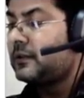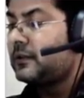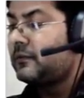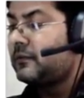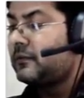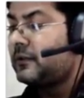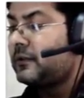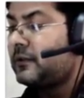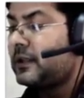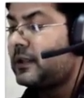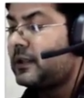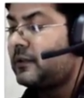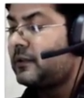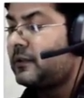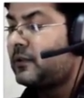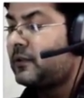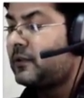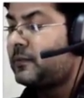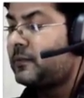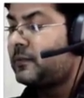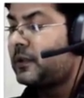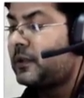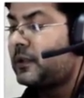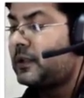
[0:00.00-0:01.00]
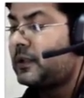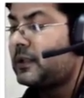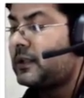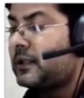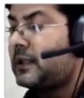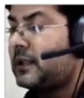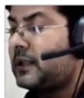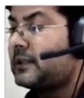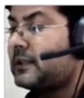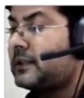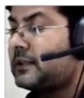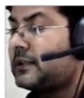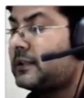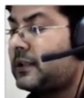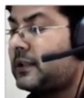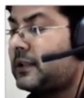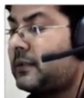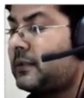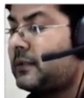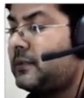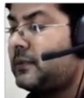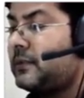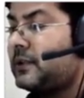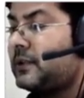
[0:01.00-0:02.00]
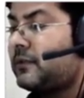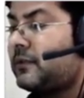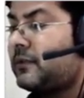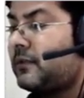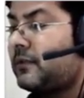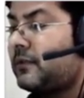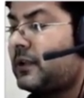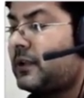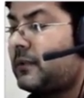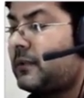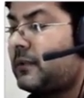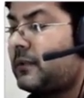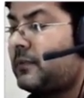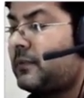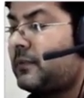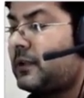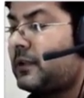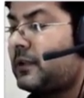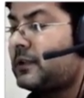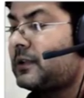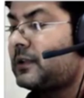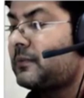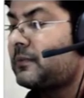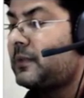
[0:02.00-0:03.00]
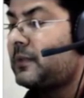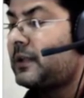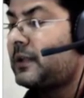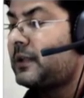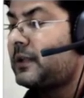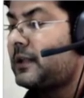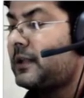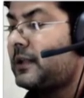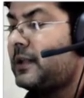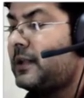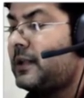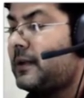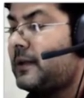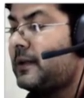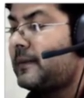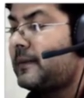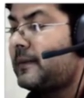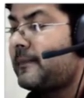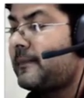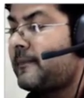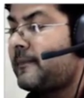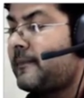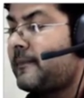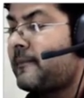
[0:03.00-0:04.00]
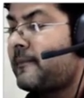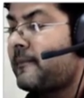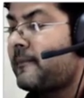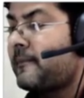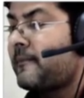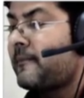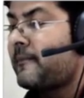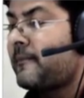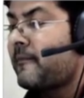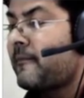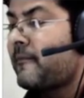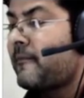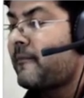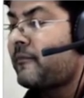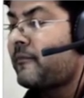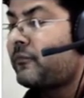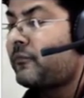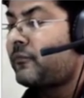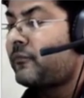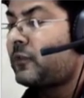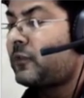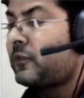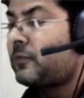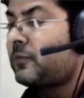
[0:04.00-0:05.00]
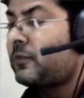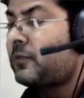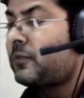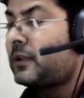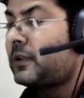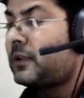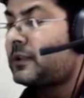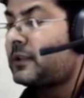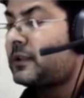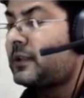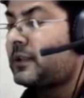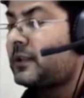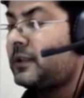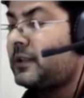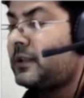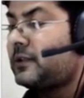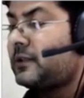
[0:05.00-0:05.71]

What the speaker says: we have obtained the answer b square plus bd plus d